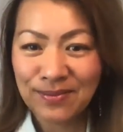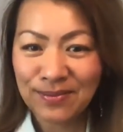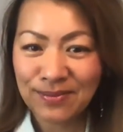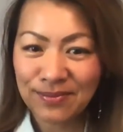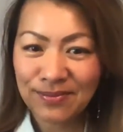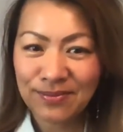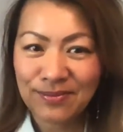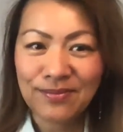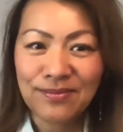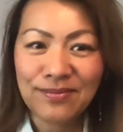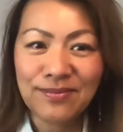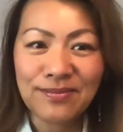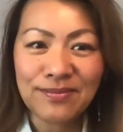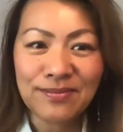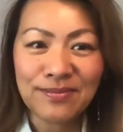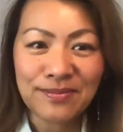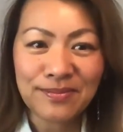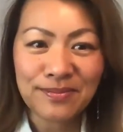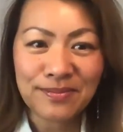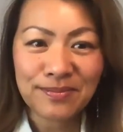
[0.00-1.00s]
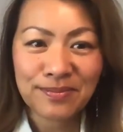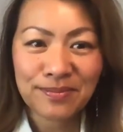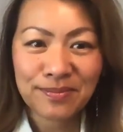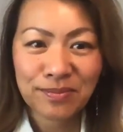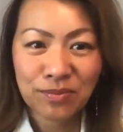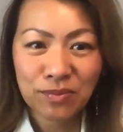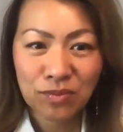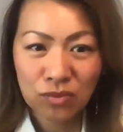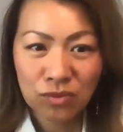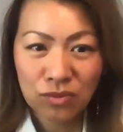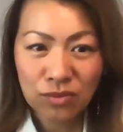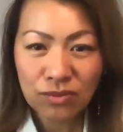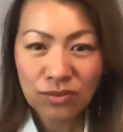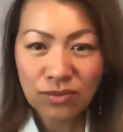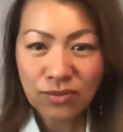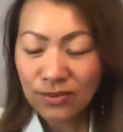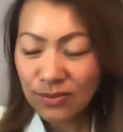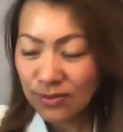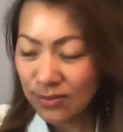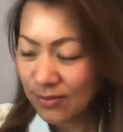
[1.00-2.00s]

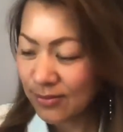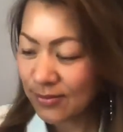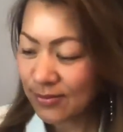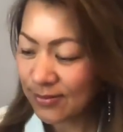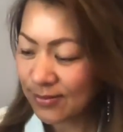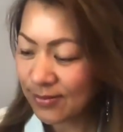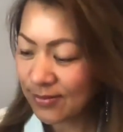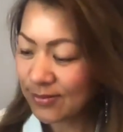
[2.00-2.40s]
Nothing is said.